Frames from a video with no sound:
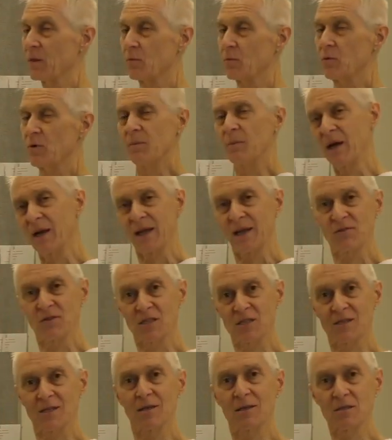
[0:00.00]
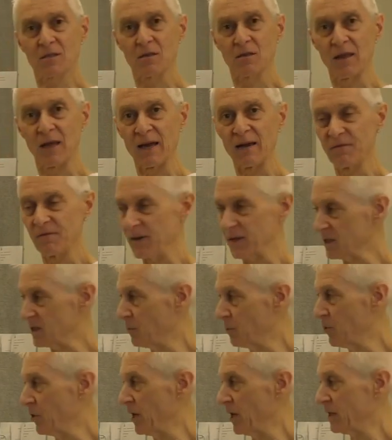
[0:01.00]
we might have a sense that that affects
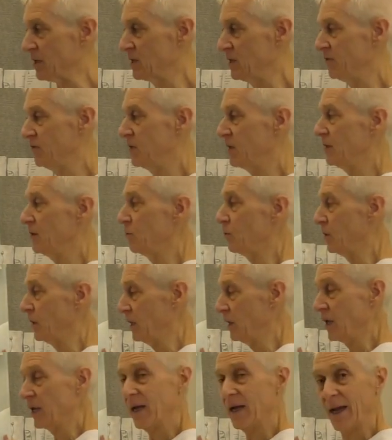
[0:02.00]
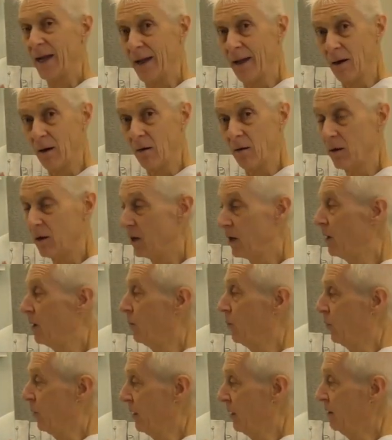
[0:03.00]
the productivity. Well, how?
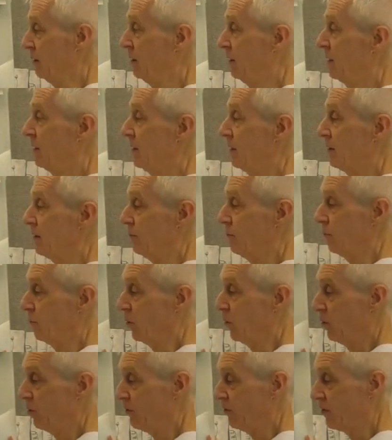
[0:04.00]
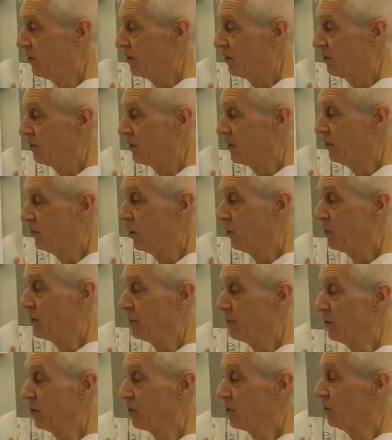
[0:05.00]
Well, the more
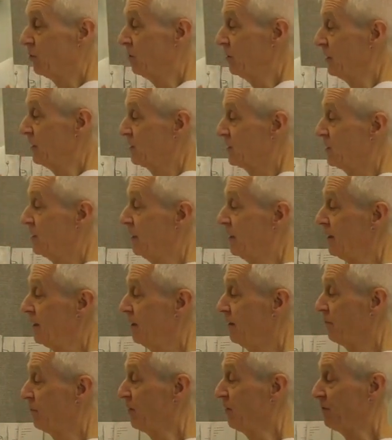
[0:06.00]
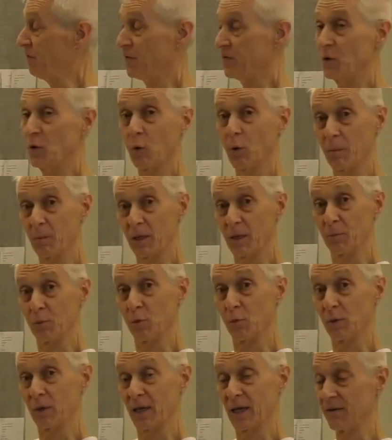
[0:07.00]
people who call in sick, the fewer people
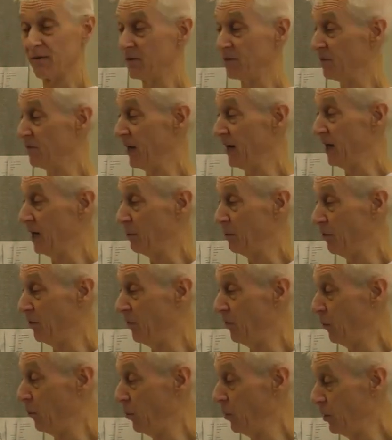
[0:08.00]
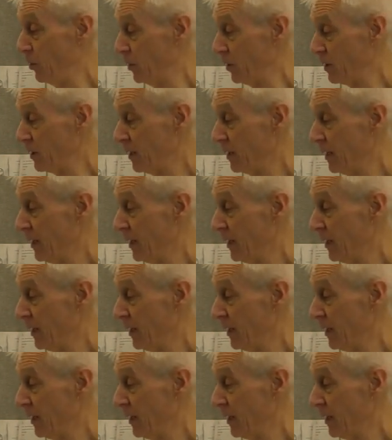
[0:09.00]
we have available for work,